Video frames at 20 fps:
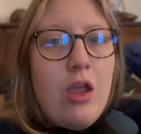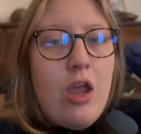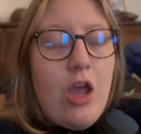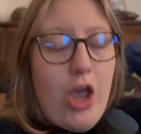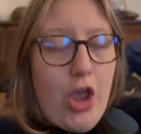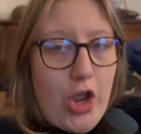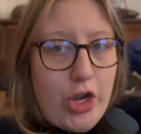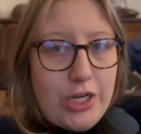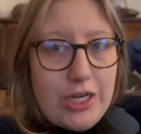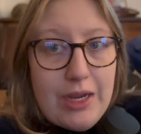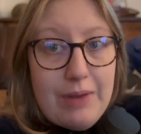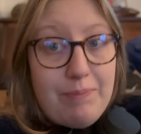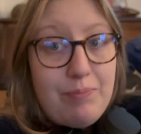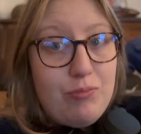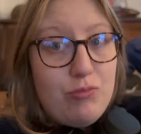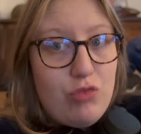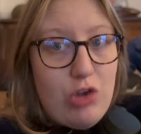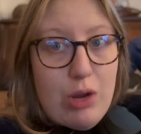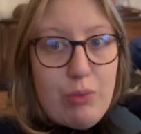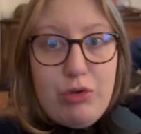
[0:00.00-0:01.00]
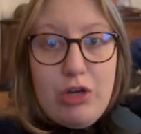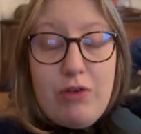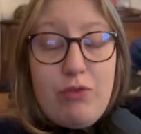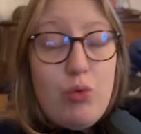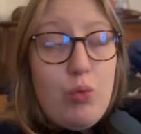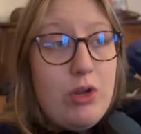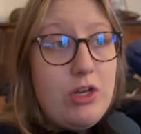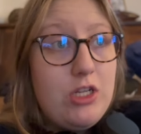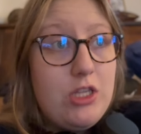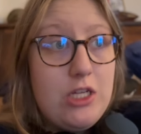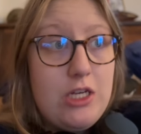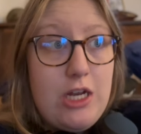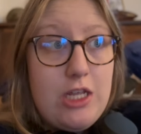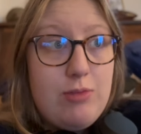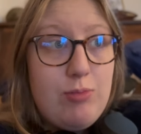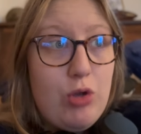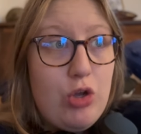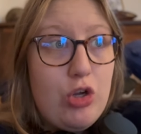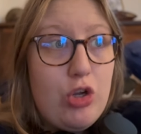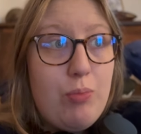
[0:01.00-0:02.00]
okay, right, I'm gonna have to wait till the
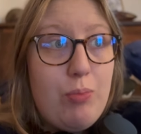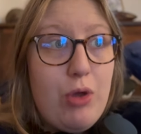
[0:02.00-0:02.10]
next book.